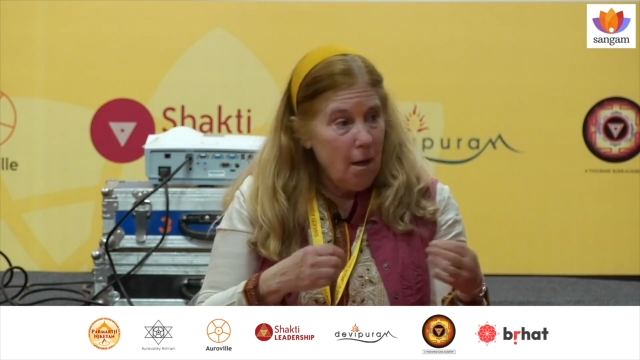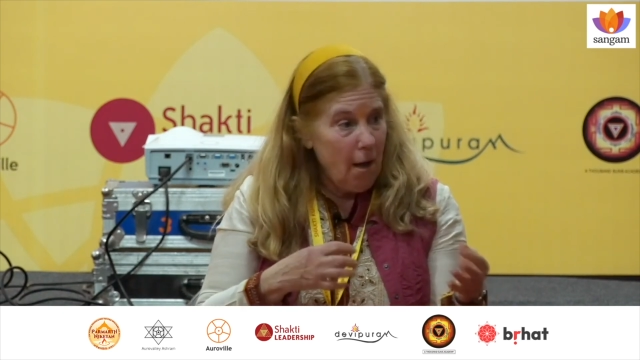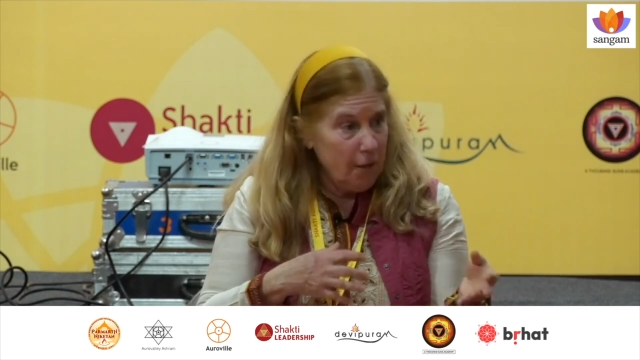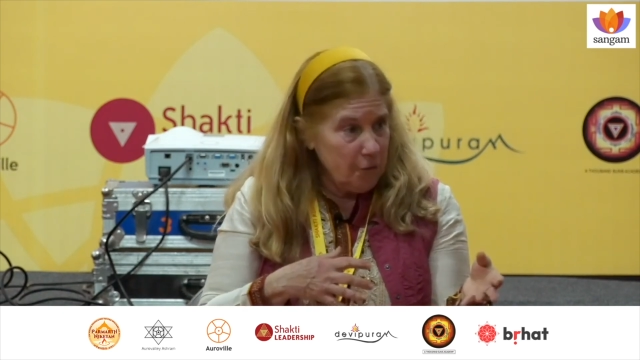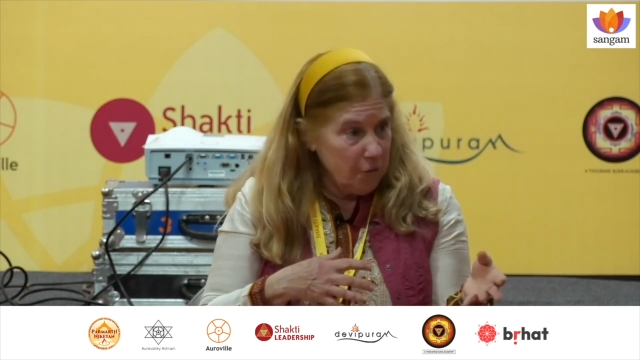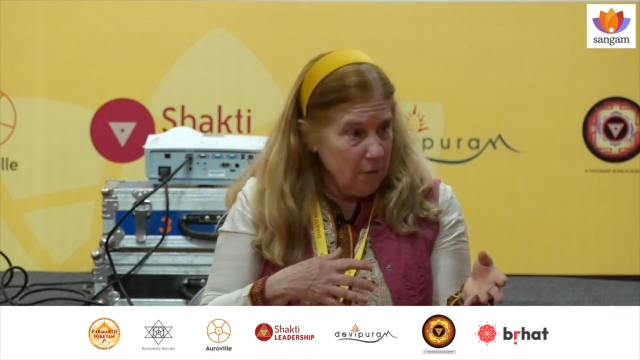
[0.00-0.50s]

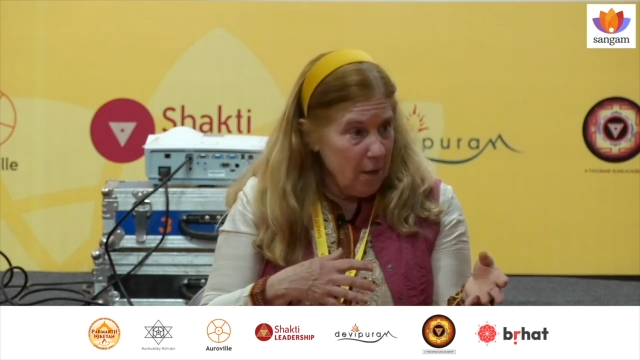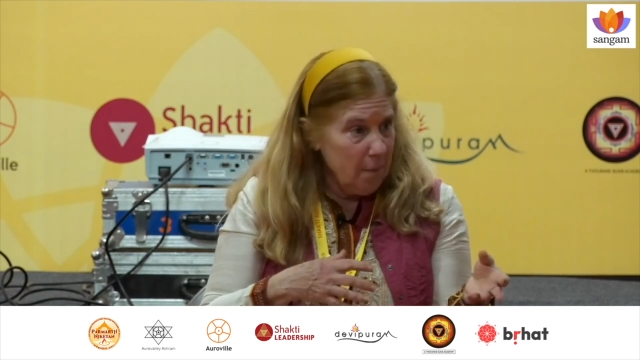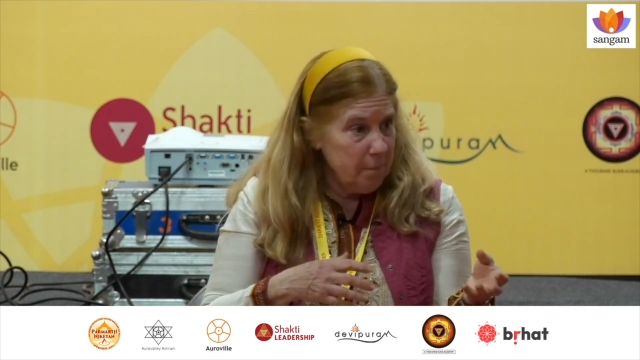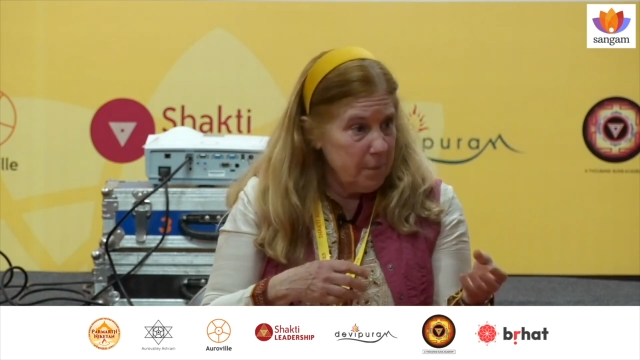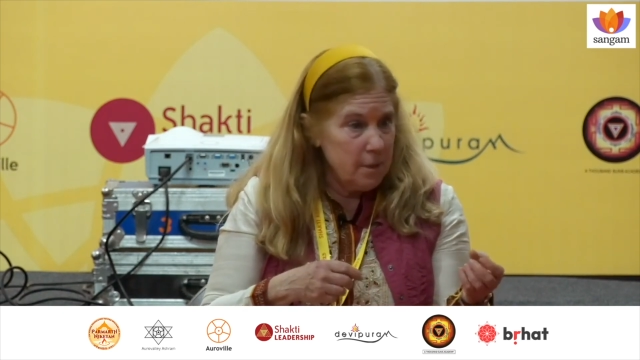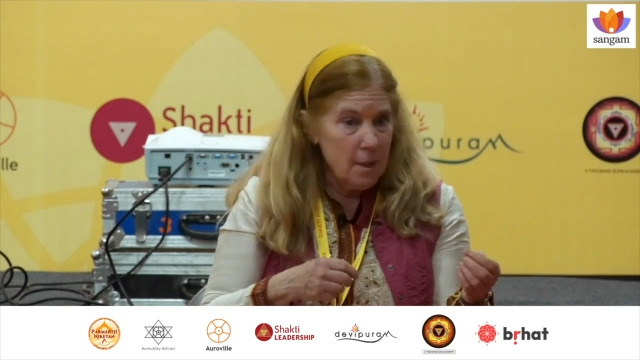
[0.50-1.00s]

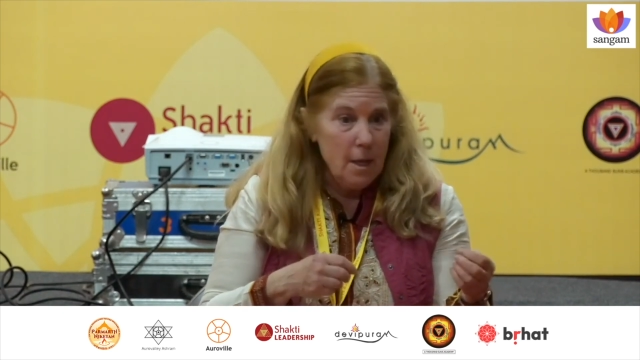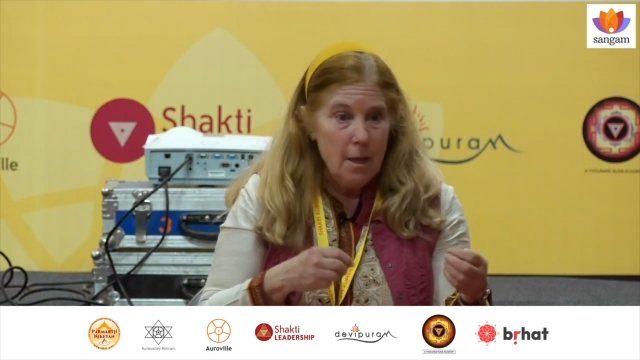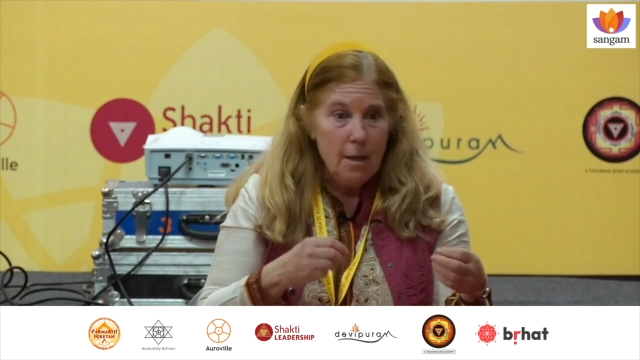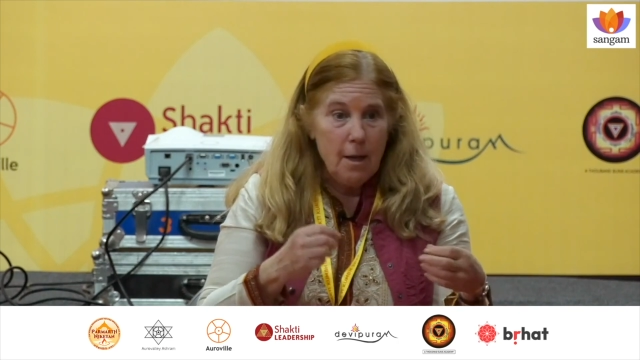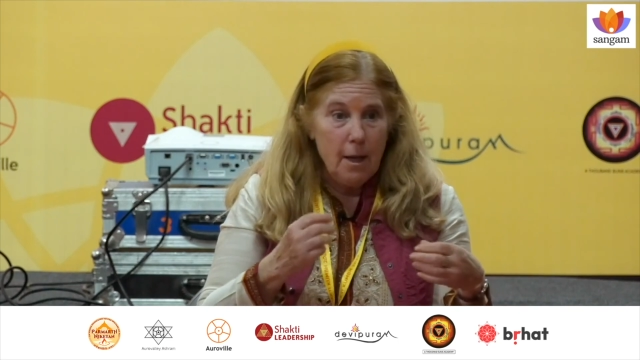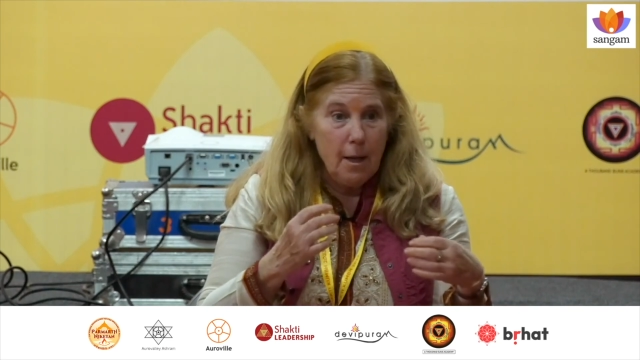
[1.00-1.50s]
ashrams
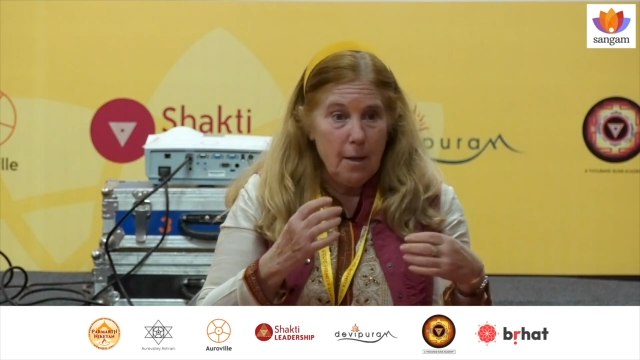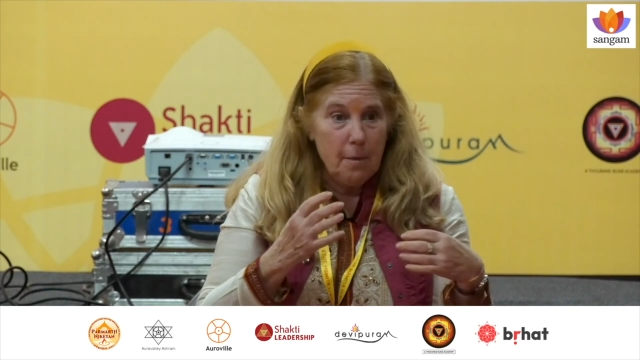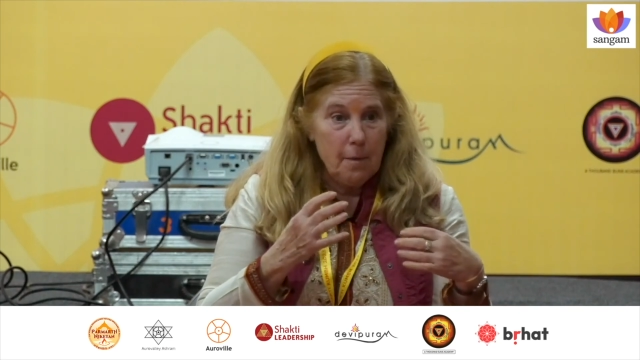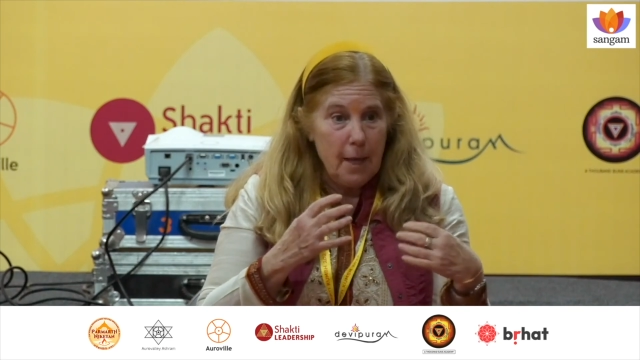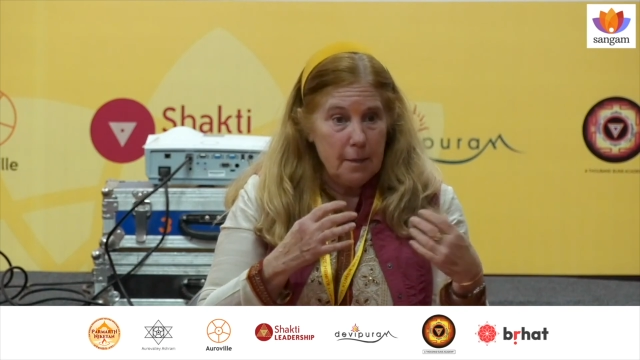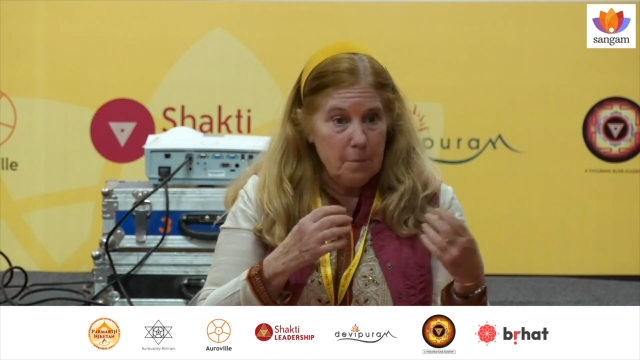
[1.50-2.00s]
uh,
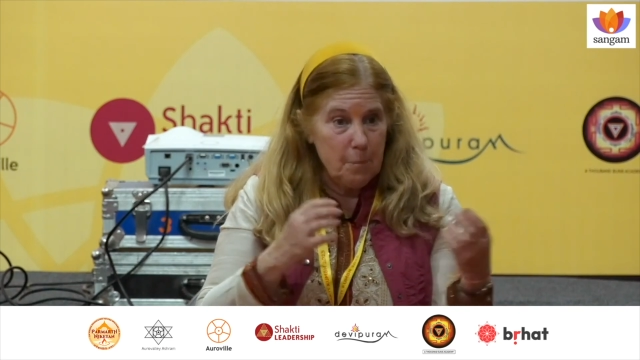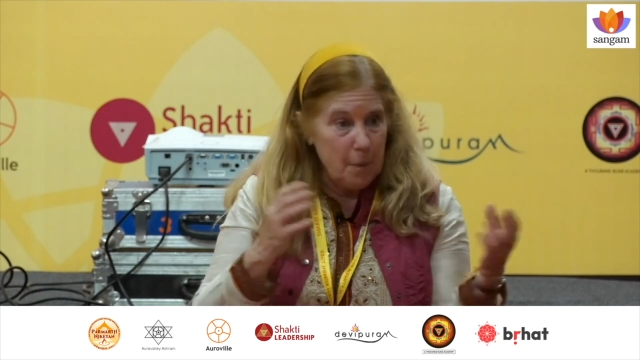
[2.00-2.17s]
and